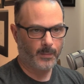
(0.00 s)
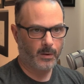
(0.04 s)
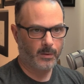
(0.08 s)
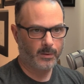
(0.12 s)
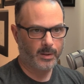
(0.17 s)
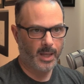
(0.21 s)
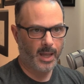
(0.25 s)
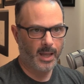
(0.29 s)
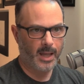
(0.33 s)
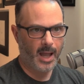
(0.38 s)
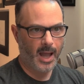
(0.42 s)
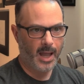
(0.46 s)

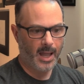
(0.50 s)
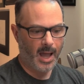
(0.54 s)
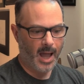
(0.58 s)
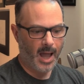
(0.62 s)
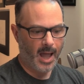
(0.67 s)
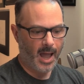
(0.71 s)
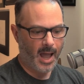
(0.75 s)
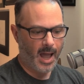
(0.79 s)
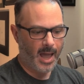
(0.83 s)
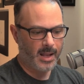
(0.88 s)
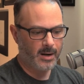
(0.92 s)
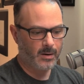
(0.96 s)
Okay,
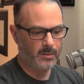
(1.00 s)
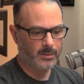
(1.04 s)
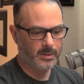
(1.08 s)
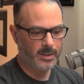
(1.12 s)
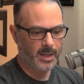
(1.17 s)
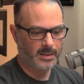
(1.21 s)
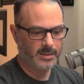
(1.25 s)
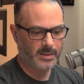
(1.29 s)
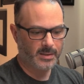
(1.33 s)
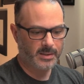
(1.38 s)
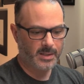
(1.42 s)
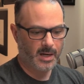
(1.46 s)
I, I don't
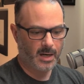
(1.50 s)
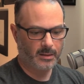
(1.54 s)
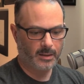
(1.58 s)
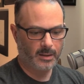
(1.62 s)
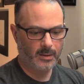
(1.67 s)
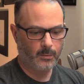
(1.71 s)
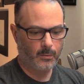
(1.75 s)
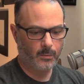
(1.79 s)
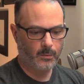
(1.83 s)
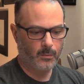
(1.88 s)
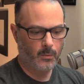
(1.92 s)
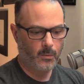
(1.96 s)

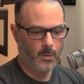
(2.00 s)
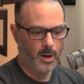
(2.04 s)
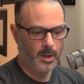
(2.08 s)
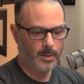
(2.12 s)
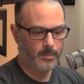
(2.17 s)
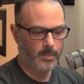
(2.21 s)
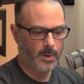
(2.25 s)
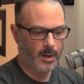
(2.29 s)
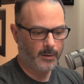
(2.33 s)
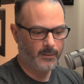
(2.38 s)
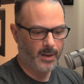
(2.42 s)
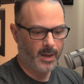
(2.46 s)
necessarily
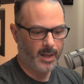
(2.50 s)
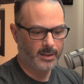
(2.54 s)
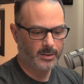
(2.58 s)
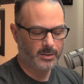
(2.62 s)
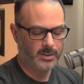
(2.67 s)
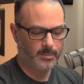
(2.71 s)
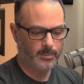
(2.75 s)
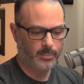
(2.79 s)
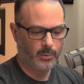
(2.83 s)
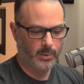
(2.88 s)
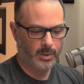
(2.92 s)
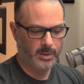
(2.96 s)
want my
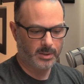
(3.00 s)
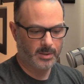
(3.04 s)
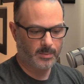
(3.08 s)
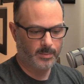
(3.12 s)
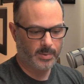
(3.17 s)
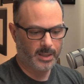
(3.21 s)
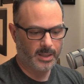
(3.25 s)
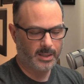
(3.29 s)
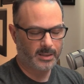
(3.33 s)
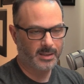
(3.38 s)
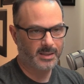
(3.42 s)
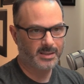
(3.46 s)
vanishing point to
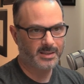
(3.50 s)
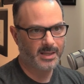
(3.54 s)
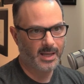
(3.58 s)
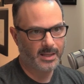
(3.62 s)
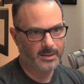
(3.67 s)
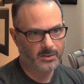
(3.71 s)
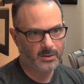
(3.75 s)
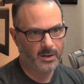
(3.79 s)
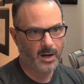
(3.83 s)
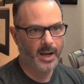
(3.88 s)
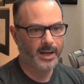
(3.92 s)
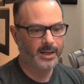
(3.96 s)
be in the
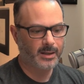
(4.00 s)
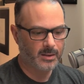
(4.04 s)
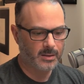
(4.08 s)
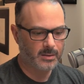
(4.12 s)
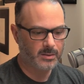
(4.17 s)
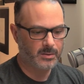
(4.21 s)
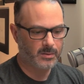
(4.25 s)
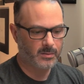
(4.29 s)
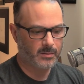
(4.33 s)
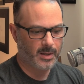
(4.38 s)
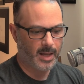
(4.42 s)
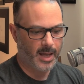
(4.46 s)
center. I
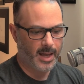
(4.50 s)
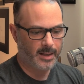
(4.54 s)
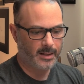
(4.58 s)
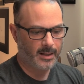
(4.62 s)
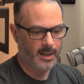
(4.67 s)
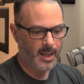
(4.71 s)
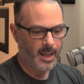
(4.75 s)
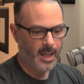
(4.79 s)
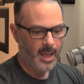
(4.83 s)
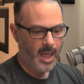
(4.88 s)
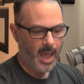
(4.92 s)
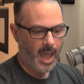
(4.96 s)
could do that.
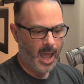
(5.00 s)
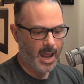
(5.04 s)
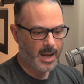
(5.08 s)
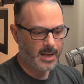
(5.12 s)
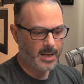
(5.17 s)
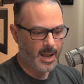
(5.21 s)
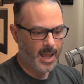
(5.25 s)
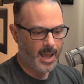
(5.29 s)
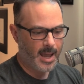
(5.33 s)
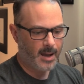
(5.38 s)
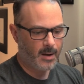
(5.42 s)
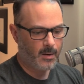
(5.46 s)

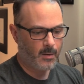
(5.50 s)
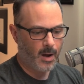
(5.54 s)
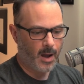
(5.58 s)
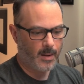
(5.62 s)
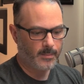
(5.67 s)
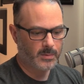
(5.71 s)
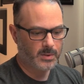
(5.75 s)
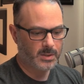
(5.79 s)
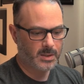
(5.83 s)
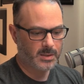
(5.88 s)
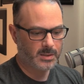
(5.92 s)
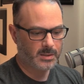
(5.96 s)
And now
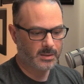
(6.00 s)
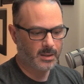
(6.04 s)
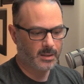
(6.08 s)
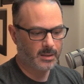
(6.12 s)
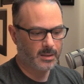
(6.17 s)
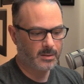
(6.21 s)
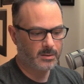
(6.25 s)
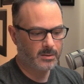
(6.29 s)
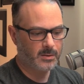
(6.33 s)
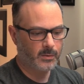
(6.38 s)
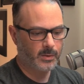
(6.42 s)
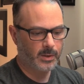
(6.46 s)
I'm just
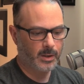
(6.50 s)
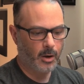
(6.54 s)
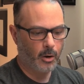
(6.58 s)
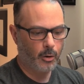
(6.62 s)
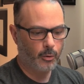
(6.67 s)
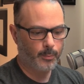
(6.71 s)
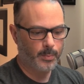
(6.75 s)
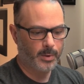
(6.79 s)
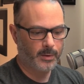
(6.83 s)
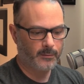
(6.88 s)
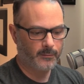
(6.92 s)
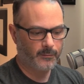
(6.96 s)
going to do an
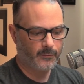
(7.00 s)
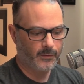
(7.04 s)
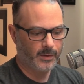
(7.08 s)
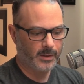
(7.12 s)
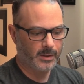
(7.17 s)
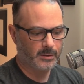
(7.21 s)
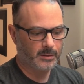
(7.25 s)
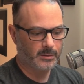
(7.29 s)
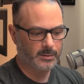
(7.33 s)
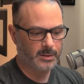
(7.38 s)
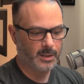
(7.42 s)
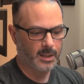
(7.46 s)
open
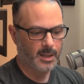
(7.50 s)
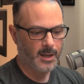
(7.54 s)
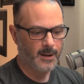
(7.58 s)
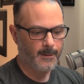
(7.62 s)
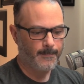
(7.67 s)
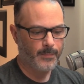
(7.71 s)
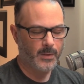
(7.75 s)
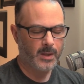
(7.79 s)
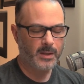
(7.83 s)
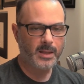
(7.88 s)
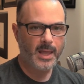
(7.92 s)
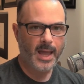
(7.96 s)
field.
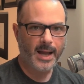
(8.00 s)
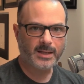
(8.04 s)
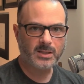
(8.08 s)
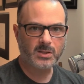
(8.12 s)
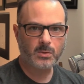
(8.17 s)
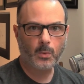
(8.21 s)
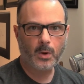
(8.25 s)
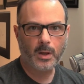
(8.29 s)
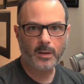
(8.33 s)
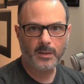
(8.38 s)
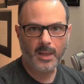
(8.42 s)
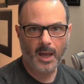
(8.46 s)
The
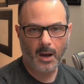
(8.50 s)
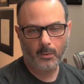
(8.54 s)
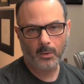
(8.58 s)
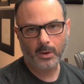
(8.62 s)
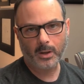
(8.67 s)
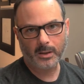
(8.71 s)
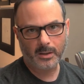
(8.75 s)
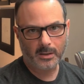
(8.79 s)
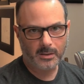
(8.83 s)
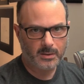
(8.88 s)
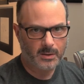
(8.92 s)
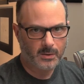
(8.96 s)
next one that
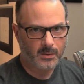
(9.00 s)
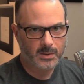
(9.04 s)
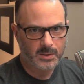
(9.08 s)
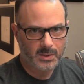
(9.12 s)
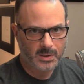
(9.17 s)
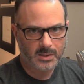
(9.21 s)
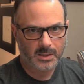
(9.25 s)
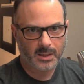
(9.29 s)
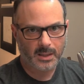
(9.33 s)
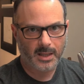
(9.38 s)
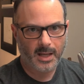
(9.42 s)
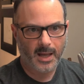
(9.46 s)
we're going to do is
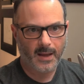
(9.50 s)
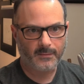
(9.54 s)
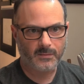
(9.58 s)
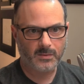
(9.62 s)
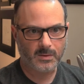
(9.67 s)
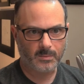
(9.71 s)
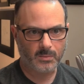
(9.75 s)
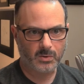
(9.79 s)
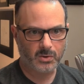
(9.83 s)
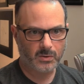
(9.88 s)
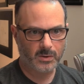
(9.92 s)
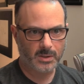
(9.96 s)
just going to have
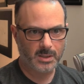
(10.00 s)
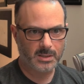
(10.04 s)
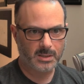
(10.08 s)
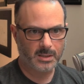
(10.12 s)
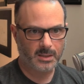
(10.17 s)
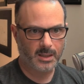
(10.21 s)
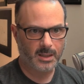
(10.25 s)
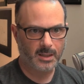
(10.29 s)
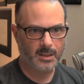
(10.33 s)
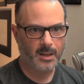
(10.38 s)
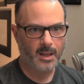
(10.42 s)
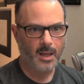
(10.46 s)
some trees
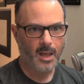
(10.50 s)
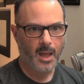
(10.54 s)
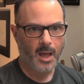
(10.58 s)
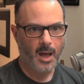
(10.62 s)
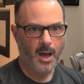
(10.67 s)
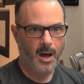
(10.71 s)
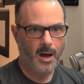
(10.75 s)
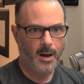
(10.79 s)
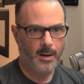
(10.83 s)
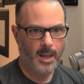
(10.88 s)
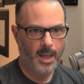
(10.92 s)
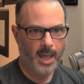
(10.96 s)
in it.
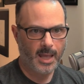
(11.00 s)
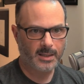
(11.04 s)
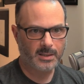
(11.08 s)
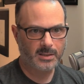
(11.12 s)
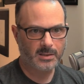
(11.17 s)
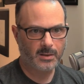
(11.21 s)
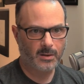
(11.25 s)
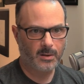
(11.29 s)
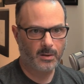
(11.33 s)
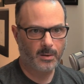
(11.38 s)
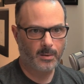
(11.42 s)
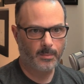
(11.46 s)
Uh, hey,
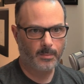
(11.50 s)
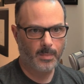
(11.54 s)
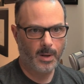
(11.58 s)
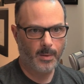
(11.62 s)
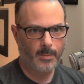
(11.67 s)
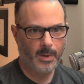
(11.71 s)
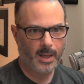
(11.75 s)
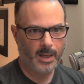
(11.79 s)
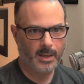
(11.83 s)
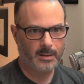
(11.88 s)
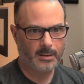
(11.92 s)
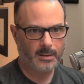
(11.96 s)
sir,
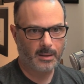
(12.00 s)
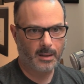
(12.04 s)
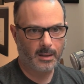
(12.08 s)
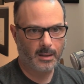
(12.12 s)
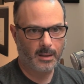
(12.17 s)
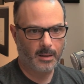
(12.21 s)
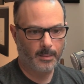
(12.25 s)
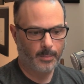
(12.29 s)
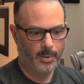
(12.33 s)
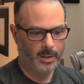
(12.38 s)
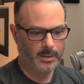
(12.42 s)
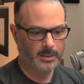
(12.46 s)
my man,
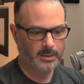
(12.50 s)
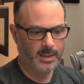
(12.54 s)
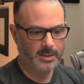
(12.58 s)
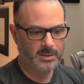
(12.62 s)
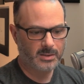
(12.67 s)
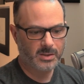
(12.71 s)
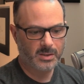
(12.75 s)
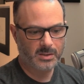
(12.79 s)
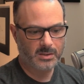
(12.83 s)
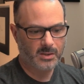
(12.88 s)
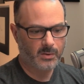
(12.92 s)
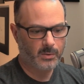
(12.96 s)
uh, but
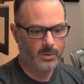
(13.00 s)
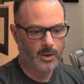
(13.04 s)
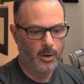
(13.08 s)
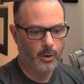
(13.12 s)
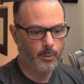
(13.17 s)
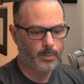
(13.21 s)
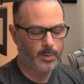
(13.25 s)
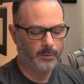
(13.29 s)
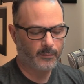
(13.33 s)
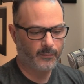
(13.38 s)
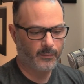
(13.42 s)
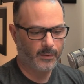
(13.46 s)
let's just do an
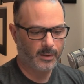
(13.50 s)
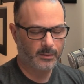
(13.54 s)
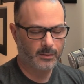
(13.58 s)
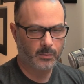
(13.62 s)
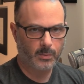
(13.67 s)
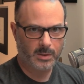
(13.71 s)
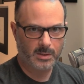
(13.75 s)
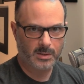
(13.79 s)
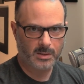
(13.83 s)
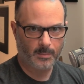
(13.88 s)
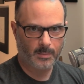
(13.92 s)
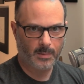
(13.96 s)
open
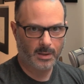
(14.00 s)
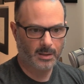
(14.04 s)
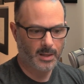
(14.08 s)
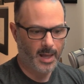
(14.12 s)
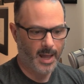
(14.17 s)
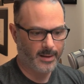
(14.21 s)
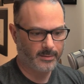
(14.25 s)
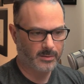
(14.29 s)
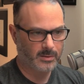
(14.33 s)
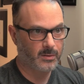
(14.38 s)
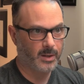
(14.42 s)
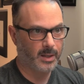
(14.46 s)
field with some
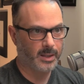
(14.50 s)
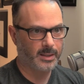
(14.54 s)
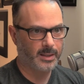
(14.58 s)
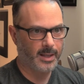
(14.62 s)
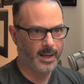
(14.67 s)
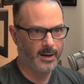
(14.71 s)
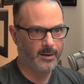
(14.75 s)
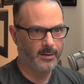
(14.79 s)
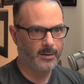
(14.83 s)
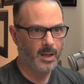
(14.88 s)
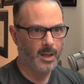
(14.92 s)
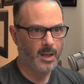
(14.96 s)
clouds right
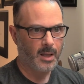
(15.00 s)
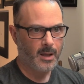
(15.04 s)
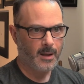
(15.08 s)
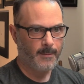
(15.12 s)
now.